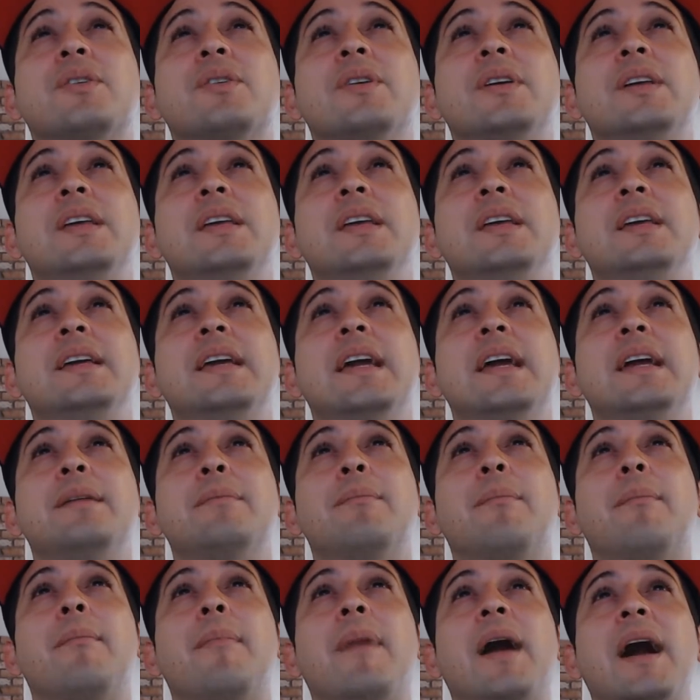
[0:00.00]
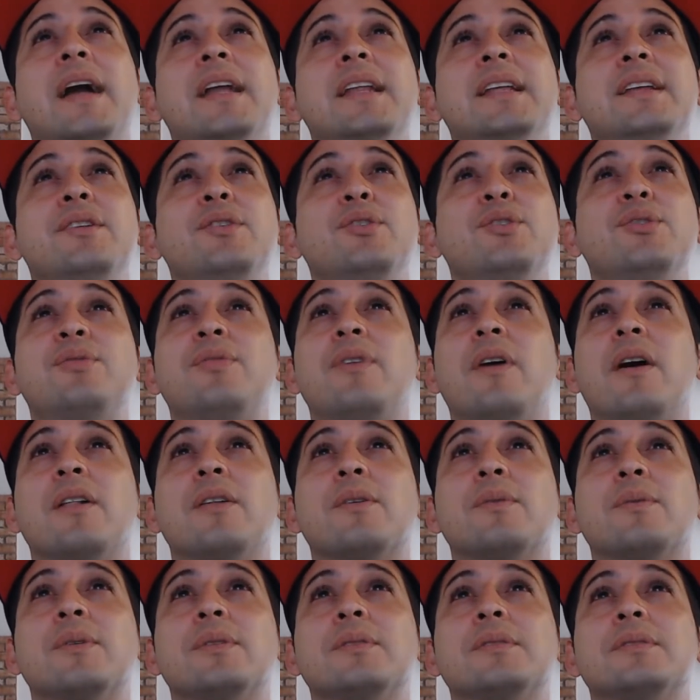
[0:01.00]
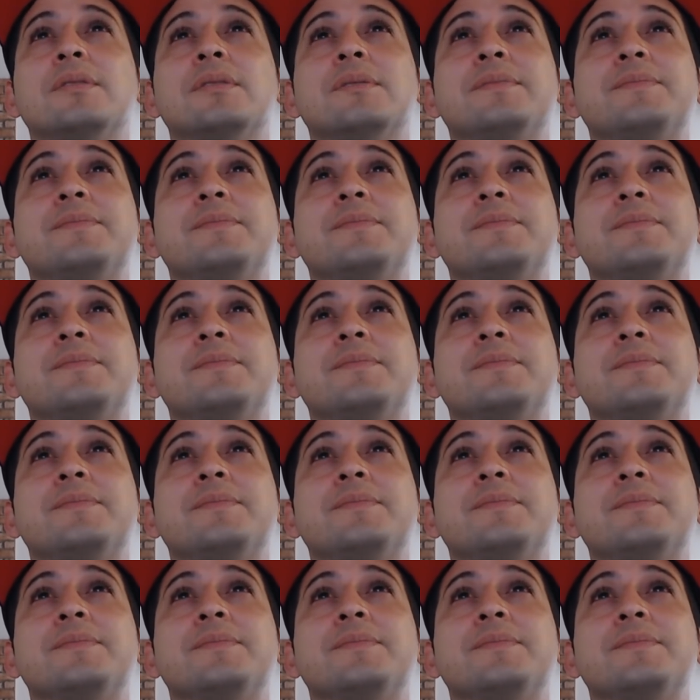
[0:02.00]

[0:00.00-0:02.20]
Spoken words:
he gained mighty new followers.